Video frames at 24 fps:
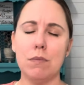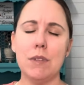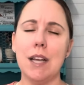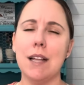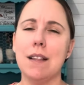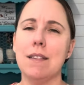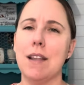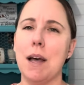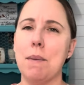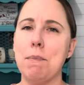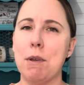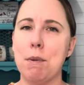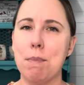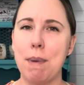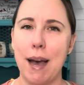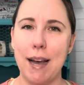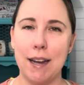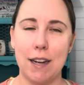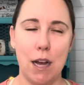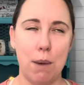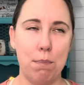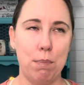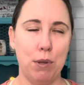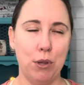Let me
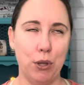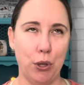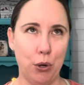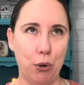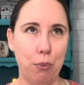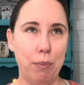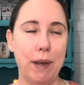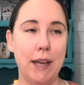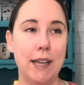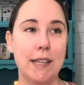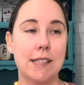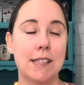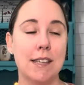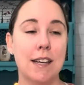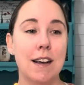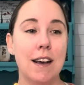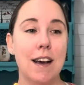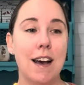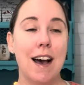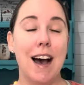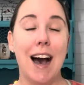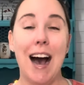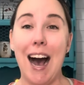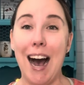back up a little bit.
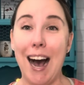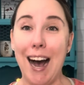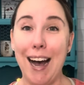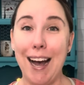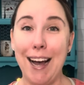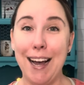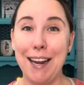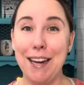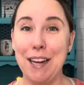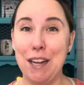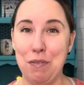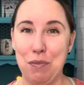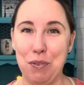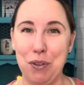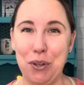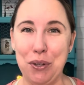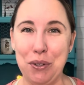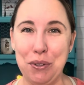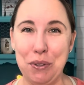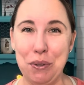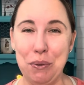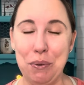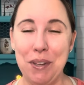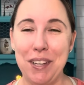Hi, if you're
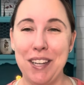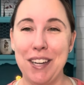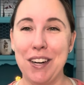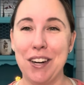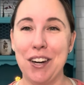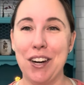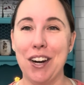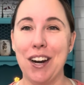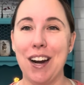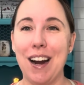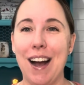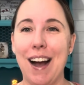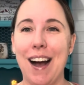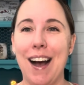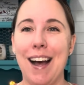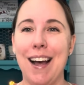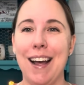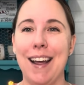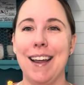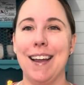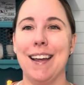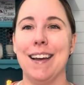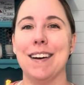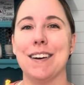new here,
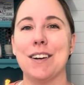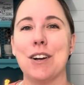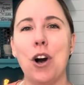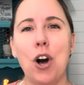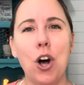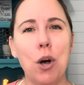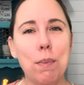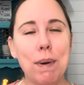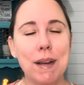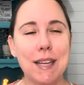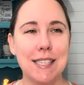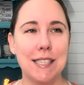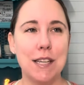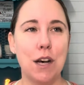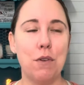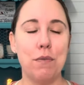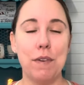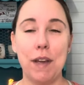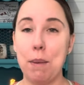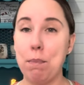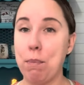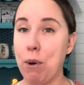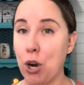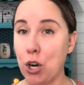I call myself
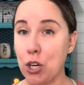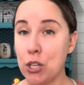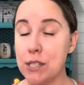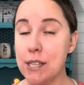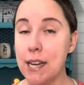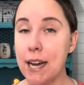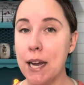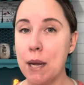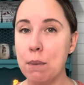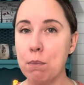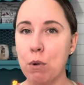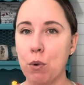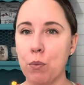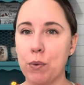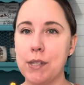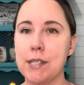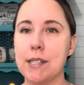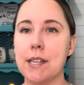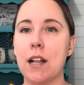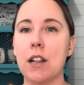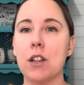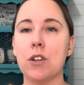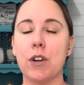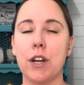a part-time
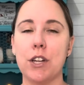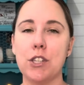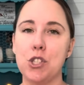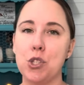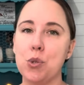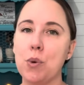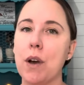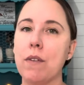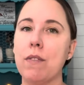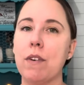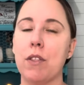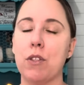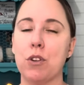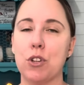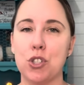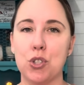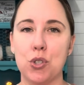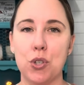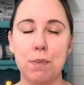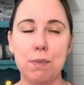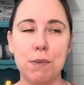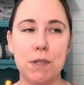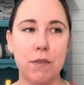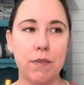reseller. I do have other
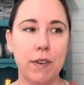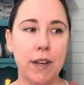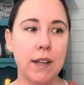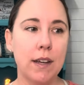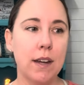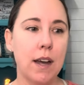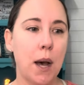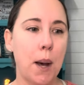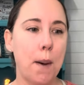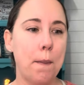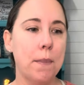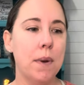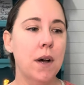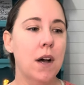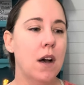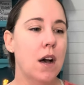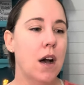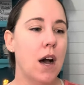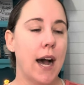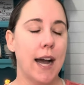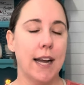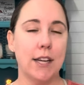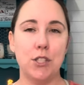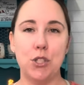streams of income.
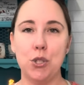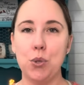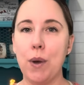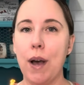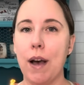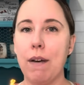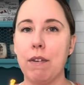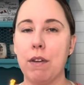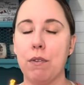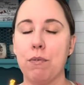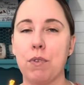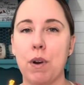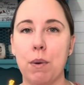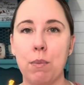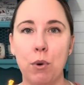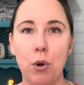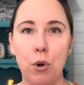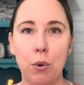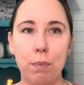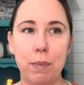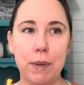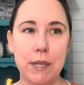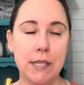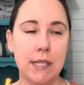I do have a from
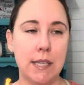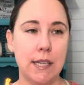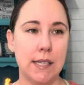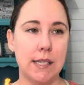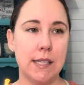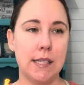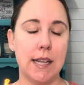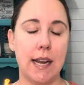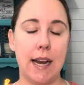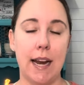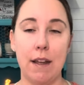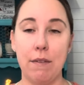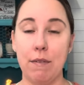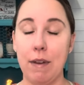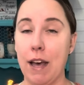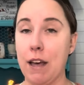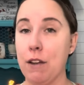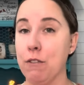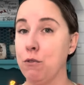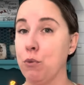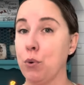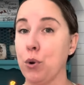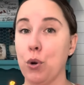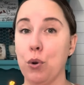home business that I've
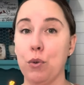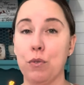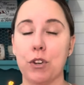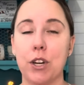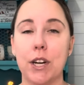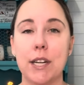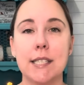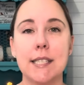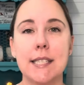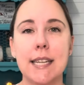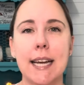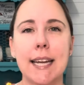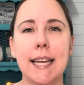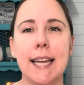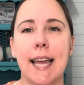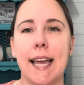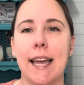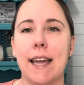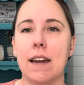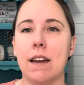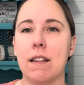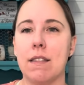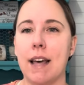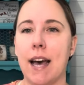had for over a
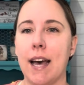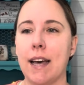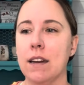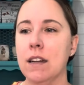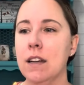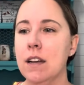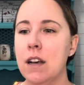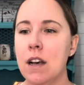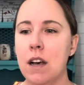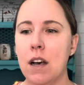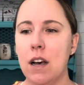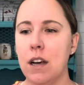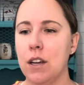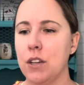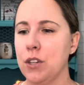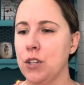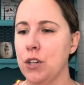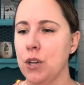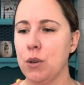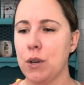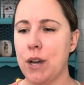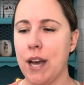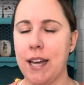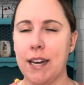decade that you
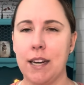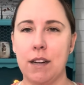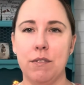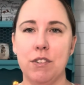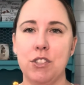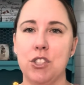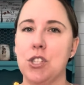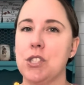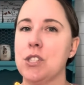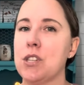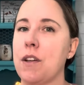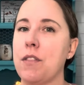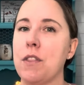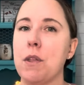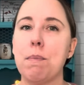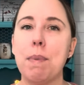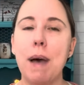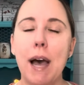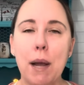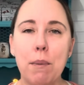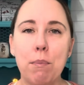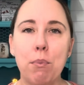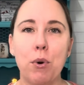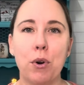know, kind of is just on the
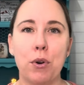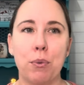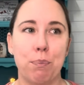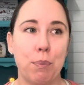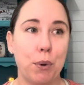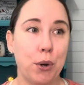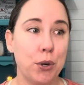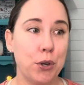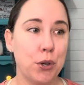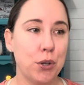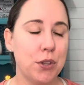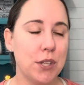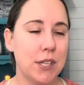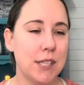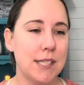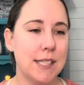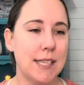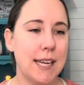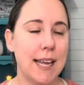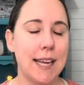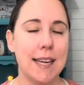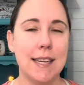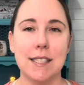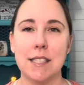back burner these
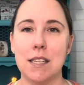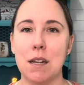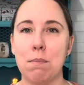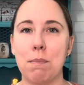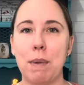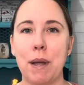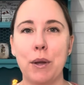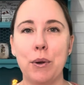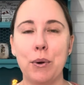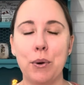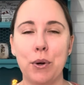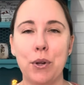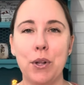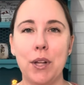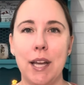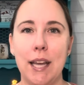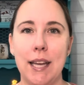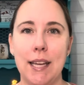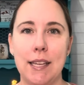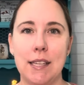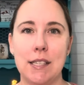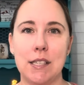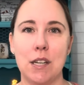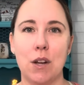days. Michael
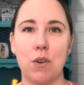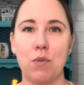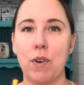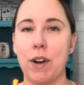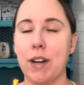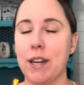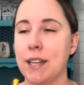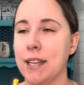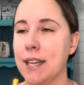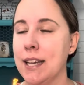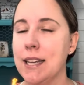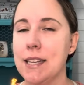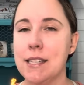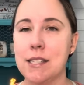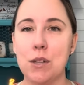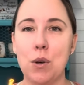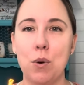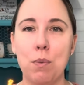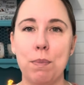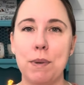is running his own